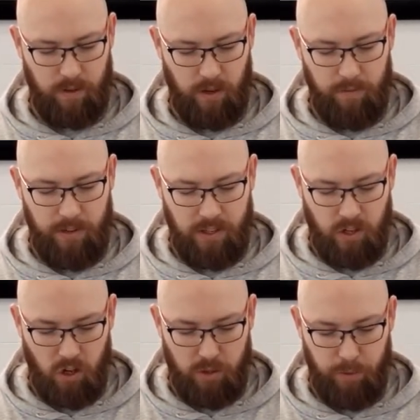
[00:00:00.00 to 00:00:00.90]
Of this
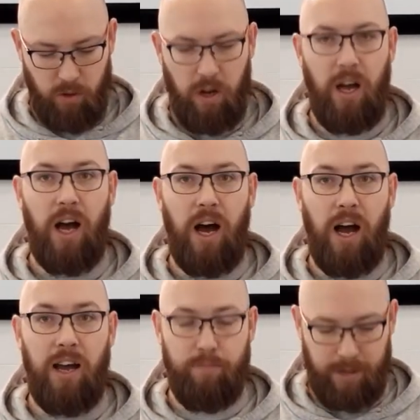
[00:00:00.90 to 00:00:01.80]
gospel,
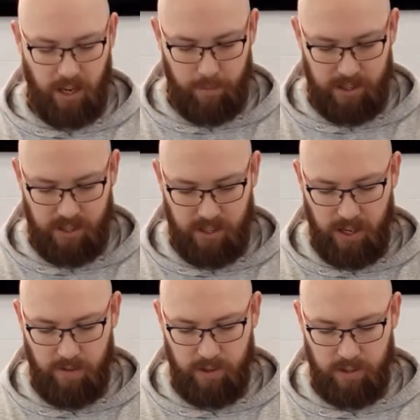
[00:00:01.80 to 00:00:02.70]
I have become a
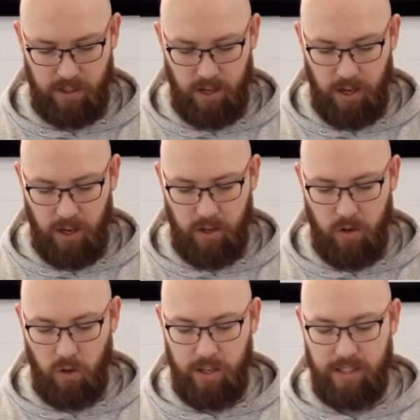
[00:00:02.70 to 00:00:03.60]
servant
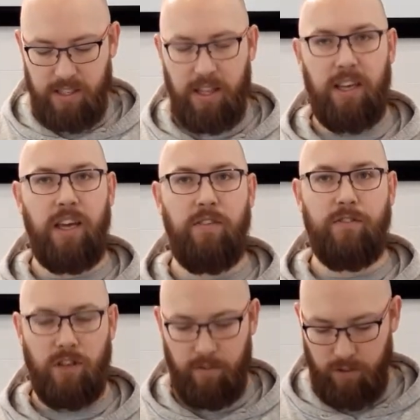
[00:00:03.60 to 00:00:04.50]
according to the
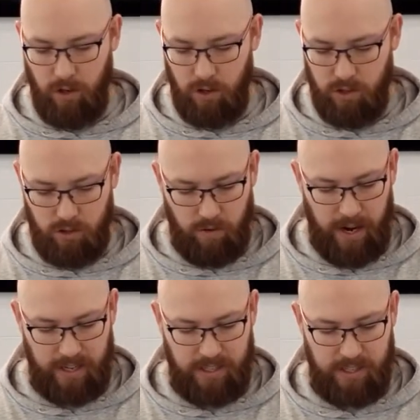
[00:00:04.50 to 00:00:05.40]
gift of God's
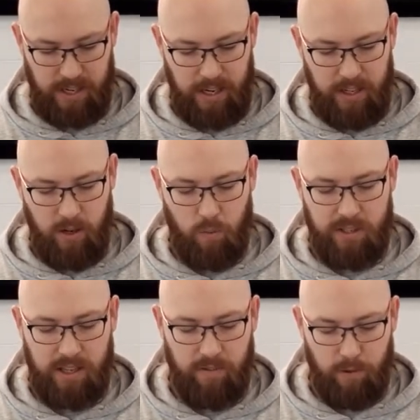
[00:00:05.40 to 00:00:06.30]
grace that was
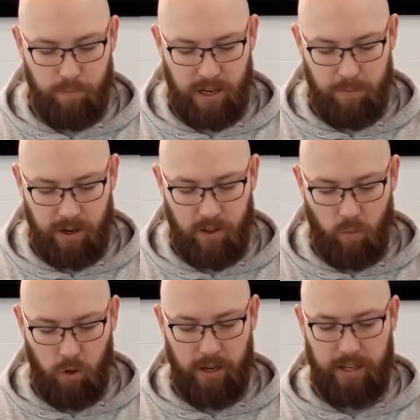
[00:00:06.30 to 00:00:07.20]
given me by the
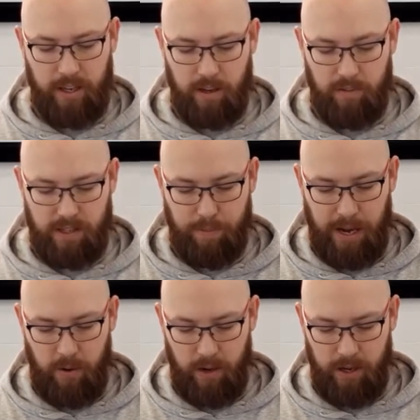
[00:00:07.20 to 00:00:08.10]
working of his
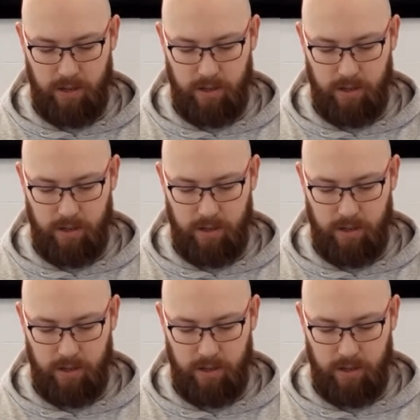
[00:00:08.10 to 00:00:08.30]
power.